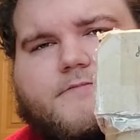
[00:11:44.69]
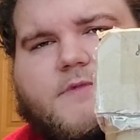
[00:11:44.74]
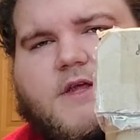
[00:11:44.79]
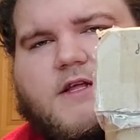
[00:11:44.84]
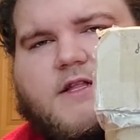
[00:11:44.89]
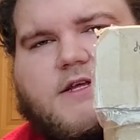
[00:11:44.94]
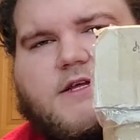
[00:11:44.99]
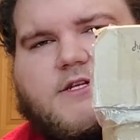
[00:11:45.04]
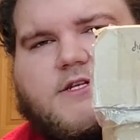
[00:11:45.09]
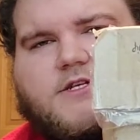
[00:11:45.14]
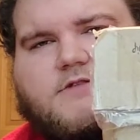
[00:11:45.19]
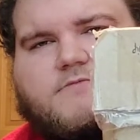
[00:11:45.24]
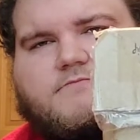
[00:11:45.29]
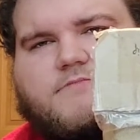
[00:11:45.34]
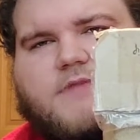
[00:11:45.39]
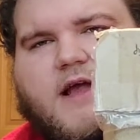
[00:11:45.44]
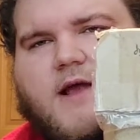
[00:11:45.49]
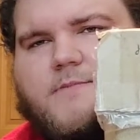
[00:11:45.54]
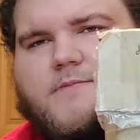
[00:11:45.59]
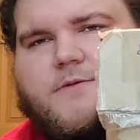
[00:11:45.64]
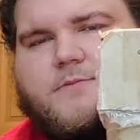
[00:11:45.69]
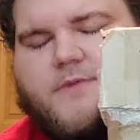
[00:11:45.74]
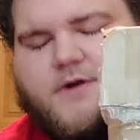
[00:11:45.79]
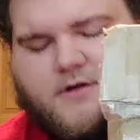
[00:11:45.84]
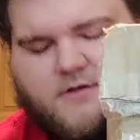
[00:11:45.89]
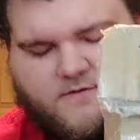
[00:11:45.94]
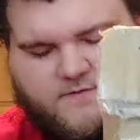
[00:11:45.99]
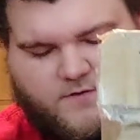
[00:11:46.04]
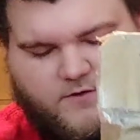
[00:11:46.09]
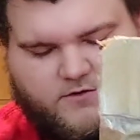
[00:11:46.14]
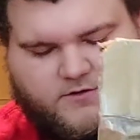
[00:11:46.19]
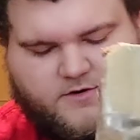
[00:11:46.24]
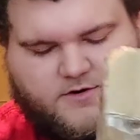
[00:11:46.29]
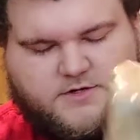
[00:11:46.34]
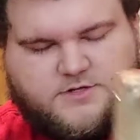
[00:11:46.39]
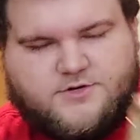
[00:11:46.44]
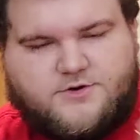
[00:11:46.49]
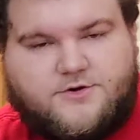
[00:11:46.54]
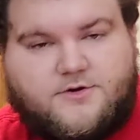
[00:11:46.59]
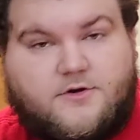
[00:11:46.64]
he just taped them manila a folder,
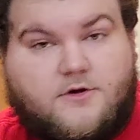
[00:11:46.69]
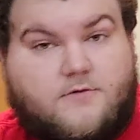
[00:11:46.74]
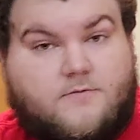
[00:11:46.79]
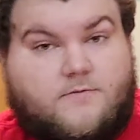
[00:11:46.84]
and so you,